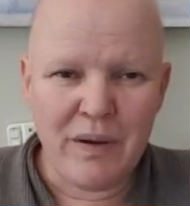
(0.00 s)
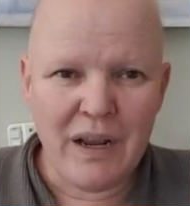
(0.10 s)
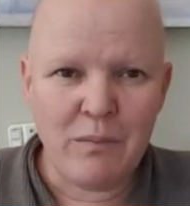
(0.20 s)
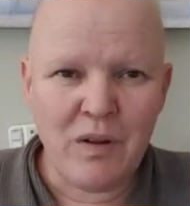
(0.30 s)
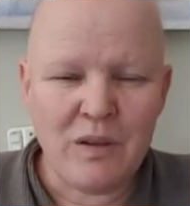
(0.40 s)

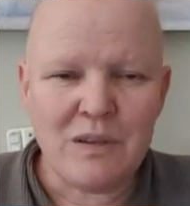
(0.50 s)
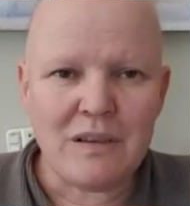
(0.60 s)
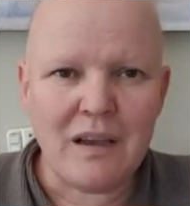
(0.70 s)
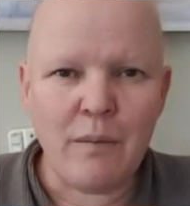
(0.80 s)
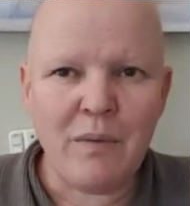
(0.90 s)
but I'm
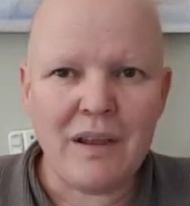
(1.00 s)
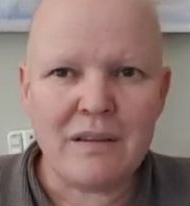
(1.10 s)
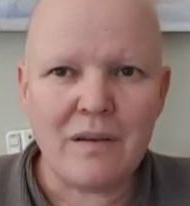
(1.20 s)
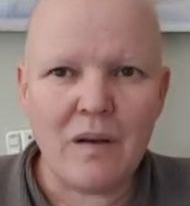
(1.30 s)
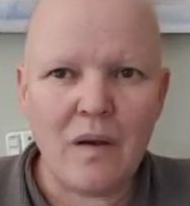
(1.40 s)

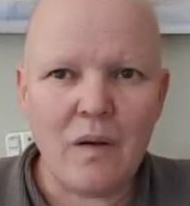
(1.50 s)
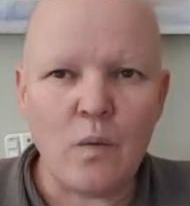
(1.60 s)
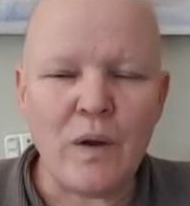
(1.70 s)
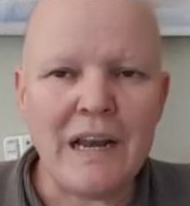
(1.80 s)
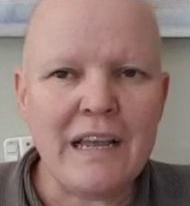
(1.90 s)
not
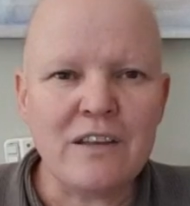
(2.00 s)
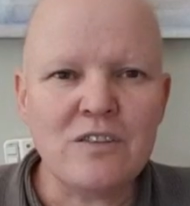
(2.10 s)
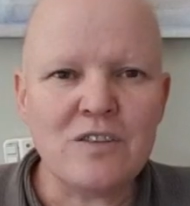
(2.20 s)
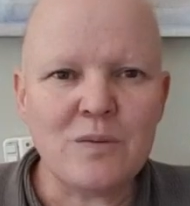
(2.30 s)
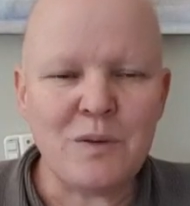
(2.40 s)

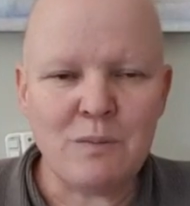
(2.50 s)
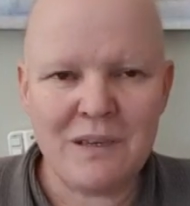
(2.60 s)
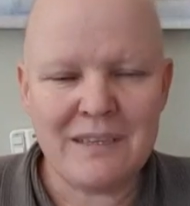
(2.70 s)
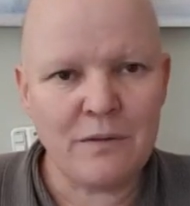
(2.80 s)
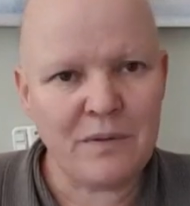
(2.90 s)
willing to
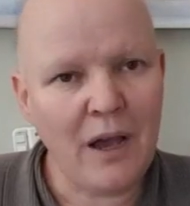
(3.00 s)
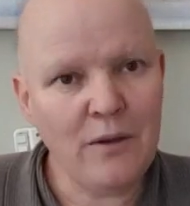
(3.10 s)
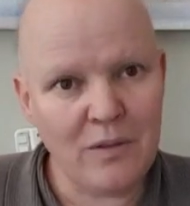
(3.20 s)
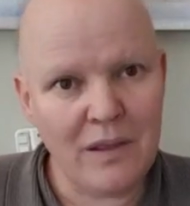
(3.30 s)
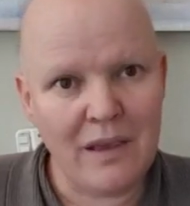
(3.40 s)
put myself
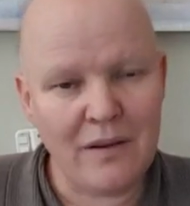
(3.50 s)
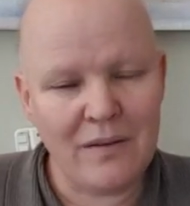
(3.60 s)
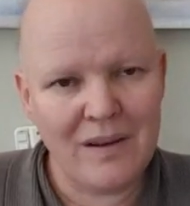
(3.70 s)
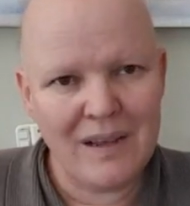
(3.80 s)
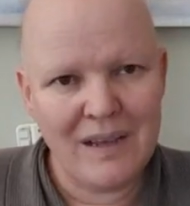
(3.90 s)
out there